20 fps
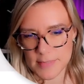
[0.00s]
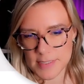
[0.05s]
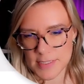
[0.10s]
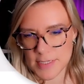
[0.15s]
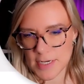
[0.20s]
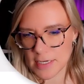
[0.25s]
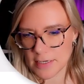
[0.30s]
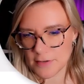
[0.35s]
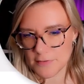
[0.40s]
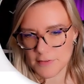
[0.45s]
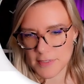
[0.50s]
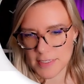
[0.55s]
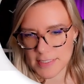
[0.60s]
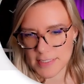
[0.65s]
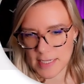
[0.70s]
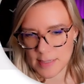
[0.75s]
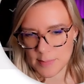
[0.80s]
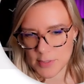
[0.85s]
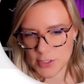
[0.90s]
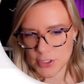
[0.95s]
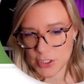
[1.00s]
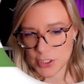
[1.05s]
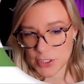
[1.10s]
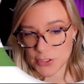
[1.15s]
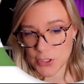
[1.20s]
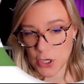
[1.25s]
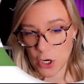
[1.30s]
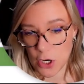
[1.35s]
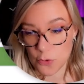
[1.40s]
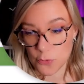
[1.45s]
none of these
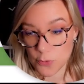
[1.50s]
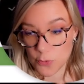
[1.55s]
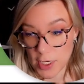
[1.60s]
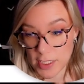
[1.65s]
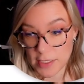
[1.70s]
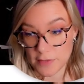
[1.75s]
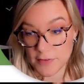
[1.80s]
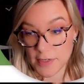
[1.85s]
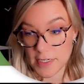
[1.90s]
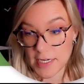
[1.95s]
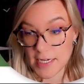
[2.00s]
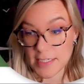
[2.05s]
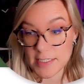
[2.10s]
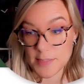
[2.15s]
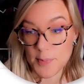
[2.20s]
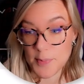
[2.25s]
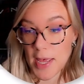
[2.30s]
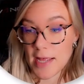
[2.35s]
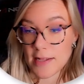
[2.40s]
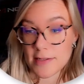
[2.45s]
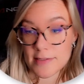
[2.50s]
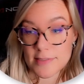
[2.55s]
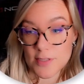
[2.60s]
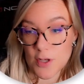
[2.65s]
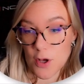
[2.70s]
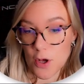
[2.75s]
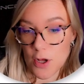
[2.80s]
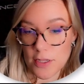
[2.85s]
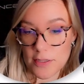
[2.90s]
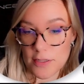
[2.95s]
images are relevant. It depends
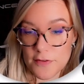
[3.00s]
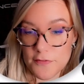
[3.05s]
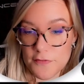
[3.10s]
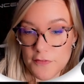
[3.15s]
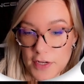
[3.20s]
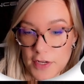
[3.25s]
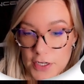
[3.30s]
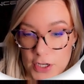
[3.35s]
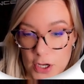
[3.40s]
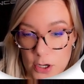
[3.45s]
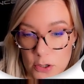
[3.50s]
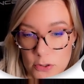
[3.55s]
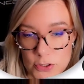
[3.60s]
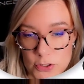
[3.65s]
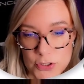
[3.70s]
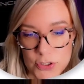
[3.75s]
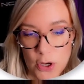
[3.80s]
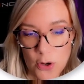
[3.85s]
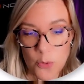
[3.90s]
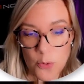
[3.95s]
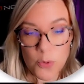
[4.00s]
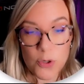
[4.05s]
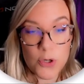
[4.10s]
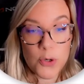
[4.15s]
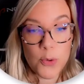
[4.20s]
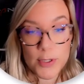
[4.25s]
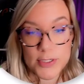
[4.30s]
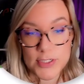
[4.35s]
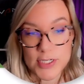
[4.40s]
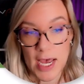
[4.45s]
on the video, so we're
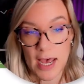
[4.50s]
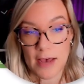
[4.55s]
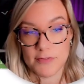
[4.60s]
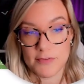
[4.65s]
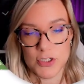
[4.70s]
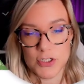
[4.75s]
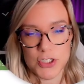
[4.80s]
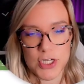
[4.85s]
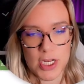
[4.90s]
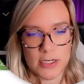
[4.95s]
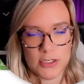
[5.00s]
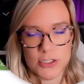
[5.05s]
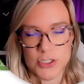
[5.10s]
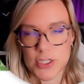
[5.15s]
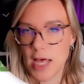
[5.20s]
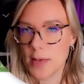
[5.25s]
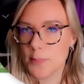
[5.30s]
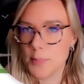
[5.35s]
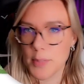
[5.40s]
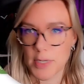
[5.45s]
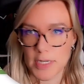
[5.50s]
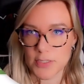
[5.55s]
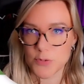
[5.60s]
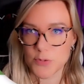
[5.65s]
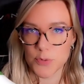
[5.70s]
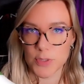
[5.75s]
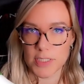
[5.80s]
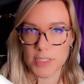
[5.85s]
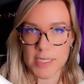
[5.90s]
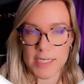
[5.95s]
going to have to change that, but it's
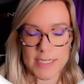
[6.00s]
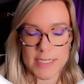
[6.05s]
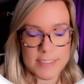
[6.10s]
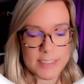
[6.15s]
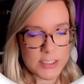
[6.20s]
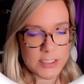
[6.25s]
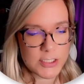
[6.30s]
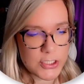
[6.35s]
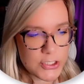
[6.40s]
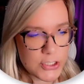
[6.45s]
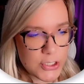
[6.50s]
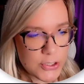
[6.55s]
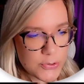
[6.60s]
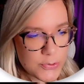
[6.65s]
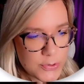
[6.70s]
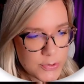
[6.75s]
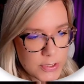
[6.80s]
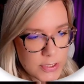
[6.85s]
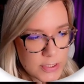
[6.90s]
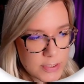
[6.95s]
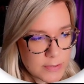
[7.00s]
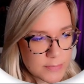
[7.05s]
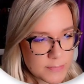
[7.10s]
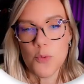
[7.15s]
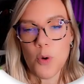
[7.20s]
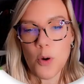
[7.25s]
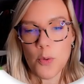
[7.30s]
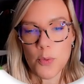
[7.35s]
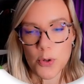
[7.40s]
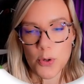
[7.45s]
really easy to do.
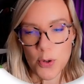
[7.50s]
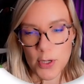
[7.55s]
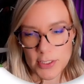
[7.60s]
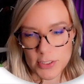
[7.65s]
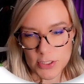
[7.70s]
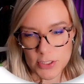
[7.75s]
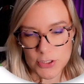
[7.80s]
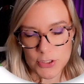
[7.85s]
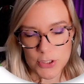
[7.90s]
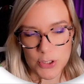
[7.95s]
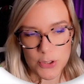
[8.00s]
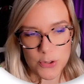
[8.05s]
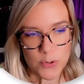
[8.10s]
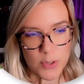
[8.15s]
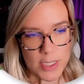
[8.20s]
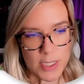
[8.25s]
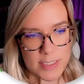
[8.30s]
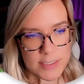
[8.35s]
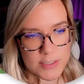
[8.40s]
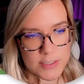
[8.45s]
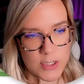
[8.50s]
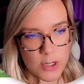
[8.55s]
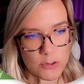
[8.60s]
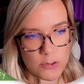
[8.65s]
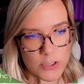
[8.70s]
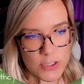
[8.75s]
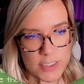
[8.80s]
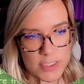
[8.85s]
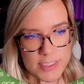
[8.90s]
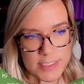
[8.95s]
What we're going to do is go
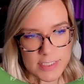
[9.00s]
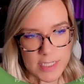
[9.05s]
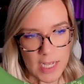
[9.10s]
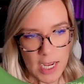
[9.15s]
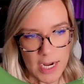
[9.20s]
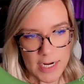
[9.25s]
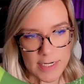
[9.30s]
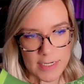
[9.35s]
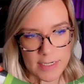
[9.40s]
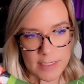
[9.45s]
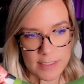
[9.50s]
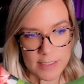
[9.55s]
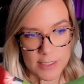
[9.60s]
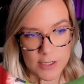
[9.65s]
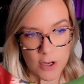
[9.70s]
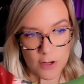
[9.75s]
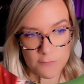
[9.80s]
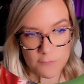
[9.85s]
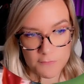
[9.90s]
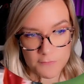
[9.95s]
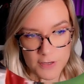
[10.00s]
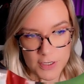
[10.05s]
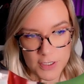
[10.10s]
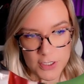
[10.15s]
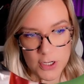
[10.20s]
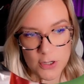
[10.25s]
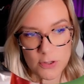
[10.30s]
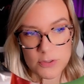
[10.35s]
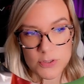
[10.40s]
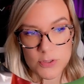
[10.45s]
to the side and click on
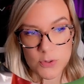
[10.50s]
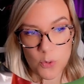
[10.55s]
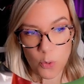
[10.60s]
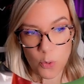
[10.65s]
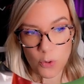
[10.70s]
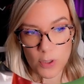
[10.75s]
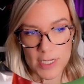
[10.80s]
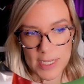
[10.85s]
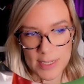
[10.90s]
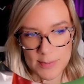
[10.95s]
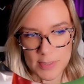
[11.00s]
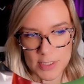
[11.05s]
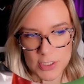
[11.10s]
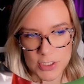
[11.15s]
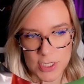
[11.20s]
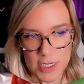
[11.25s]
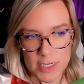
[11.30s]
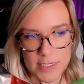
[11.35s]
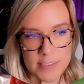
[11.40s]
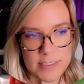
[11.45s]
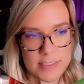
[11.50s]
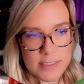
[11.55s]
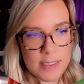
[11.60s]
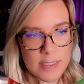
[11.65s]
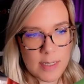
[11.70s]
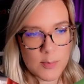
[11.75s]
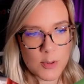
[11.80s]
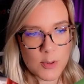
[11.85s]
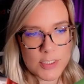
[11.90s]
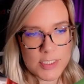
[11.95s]
videos or images.
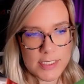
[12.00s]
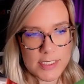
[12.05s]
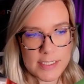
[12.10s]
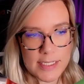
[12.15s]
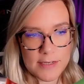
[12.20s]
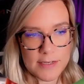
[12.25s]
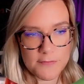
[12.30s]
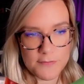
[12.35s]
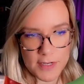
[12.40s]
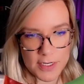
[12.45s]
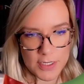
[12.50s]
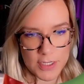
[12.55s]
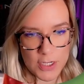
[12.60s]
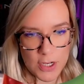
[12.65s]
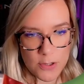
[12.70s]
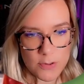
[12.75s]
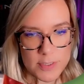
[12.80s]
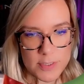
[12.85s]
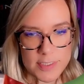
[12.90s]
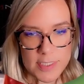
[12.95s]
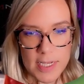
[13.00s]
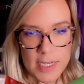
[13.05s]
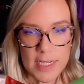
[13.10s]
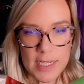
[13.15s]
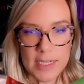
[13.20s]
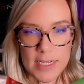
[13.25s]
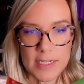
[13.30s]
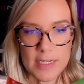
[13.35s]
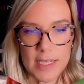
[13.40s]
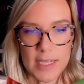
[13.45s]
I'm going to click videos,
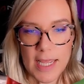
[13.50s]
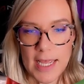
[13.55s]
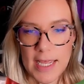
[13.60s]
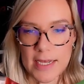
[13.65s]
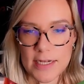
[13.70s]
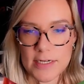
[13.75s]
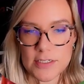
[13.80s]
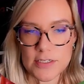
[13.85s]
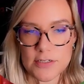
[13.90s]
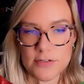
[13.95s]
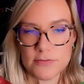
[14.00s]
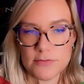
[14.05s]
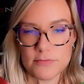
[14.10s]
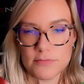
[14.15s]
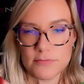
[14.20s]
and